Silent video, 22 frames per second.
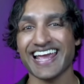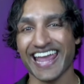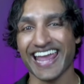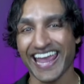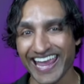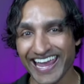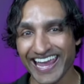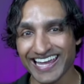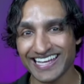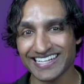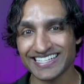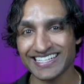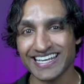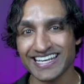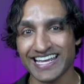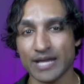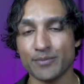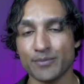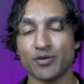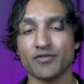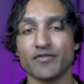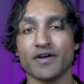and
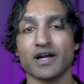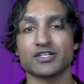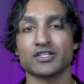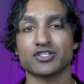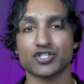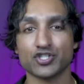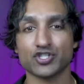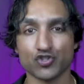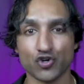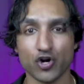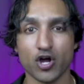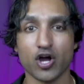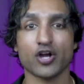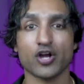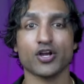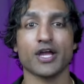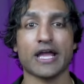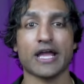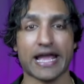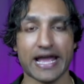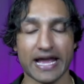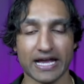it provides
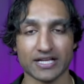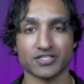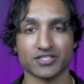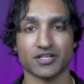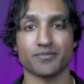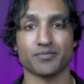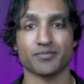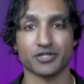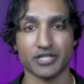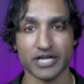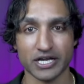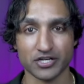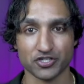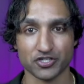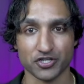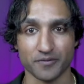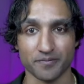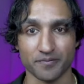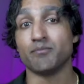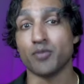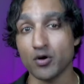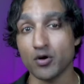strong asset protection.
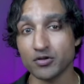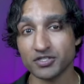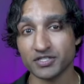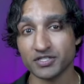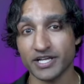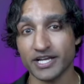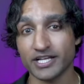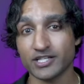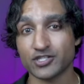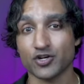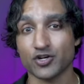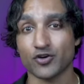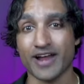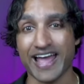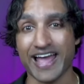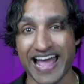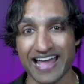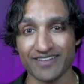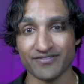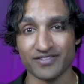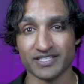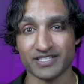Both states are
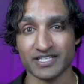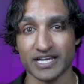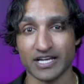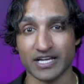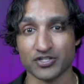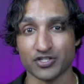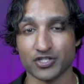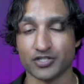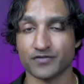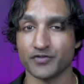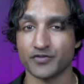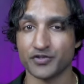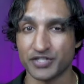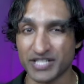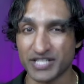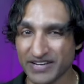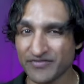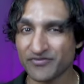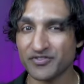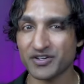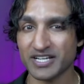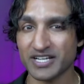advantageous for
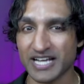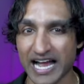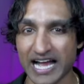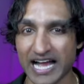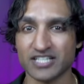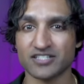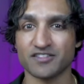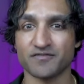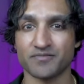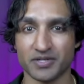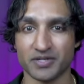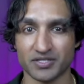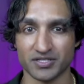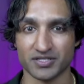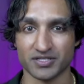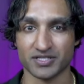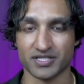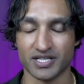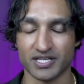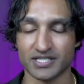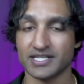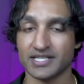different kinds of
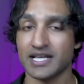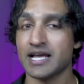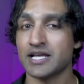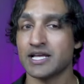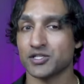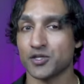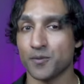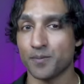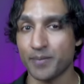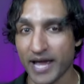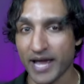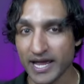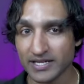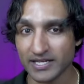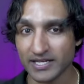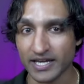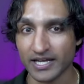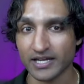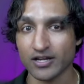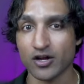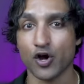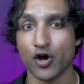businesses,
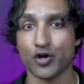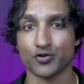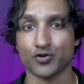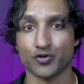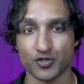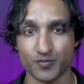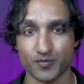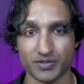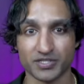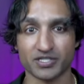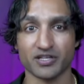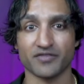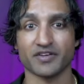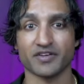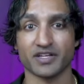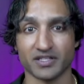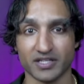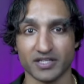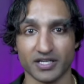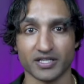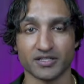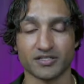depending on your specific
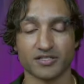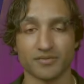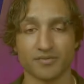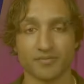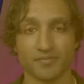needs.